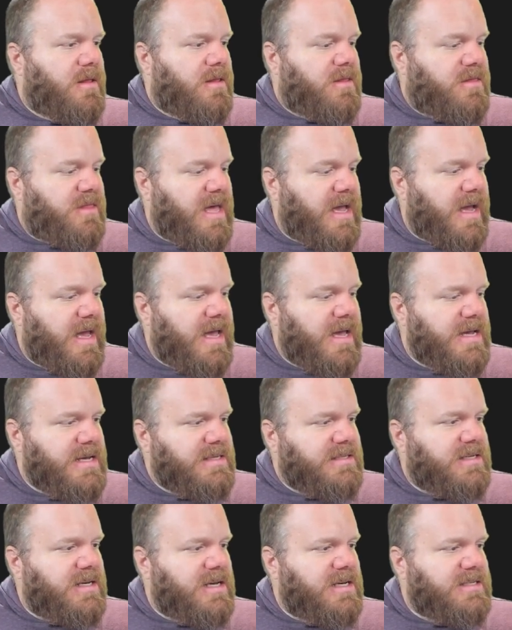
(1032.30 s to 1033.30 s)
Thing
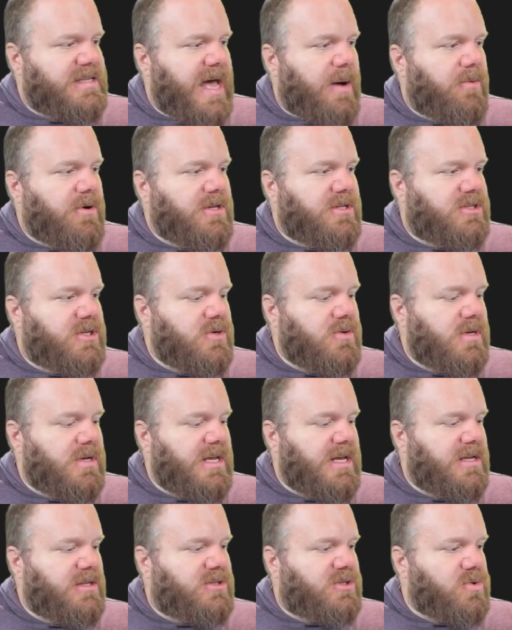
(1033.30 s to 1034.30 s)
is that we do
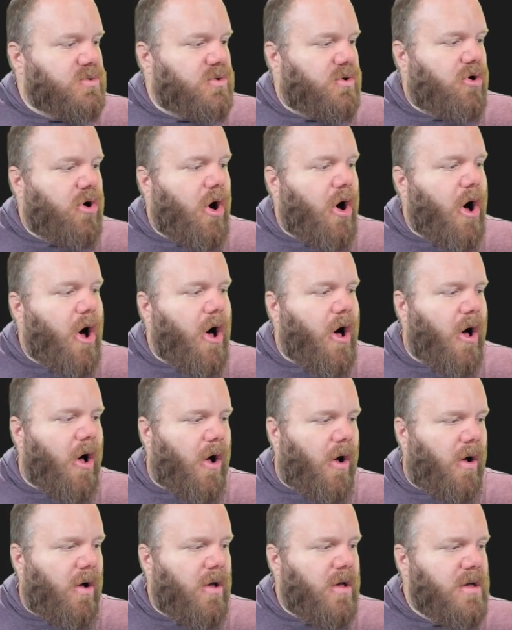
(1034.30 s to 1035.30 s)
need to
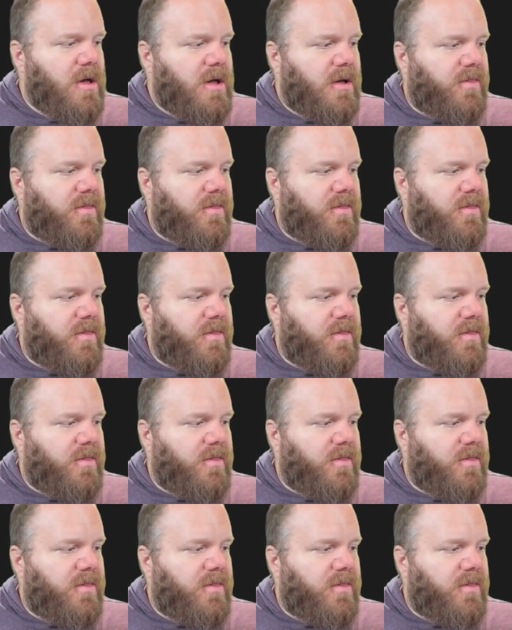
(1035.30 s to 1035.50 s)
call